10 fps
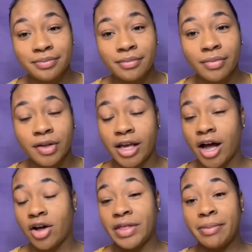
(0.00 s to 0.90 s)

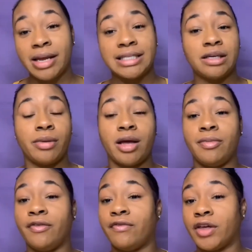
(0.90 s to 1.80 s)
Y'all, that medicine made me
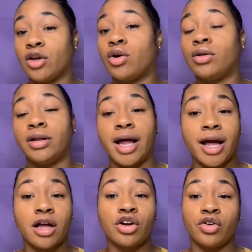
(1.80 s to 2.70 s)
feel
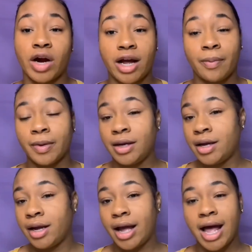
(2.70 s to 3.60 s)
like crap.
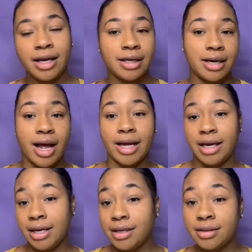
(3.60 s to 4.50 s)
I could not
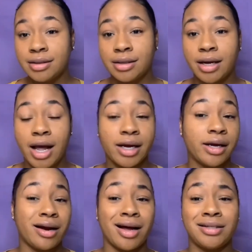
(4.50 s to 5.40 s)
eat. I could
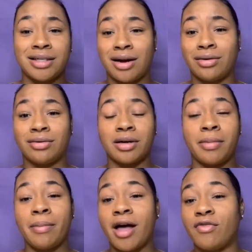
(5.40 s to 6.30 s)
not talk. My
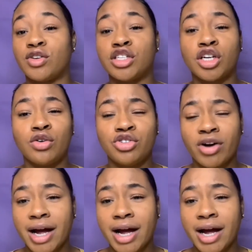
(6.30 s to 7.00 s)
mouth was so dry.